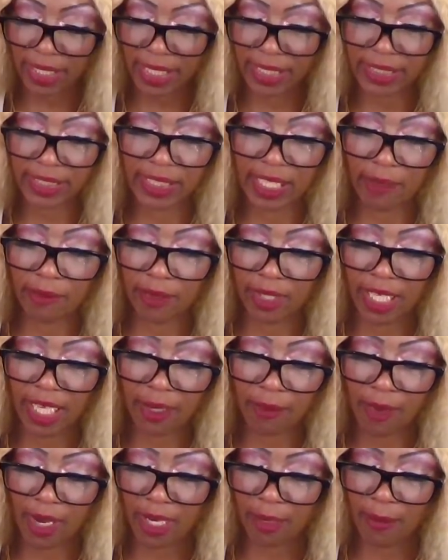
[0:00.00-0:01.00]
That's definitely
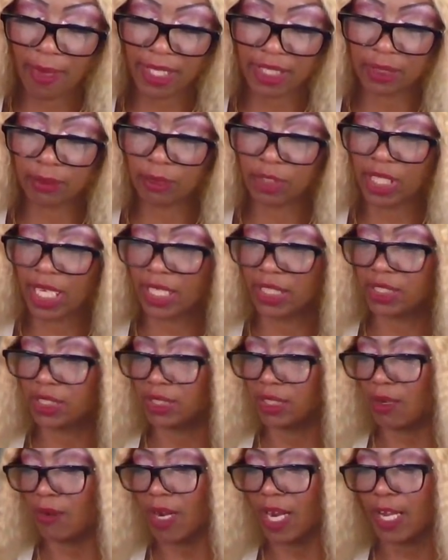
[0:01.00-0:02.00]
getting ready to make some
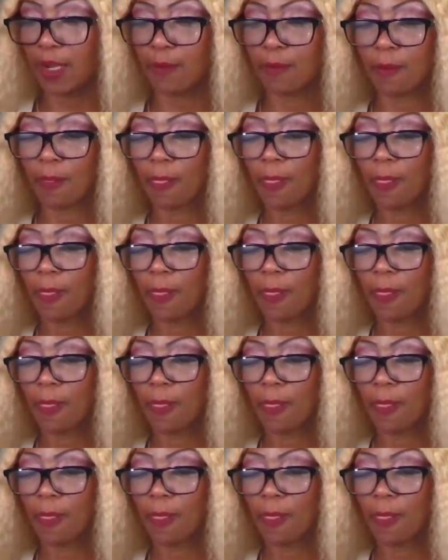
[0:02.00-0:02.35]
changes, all right?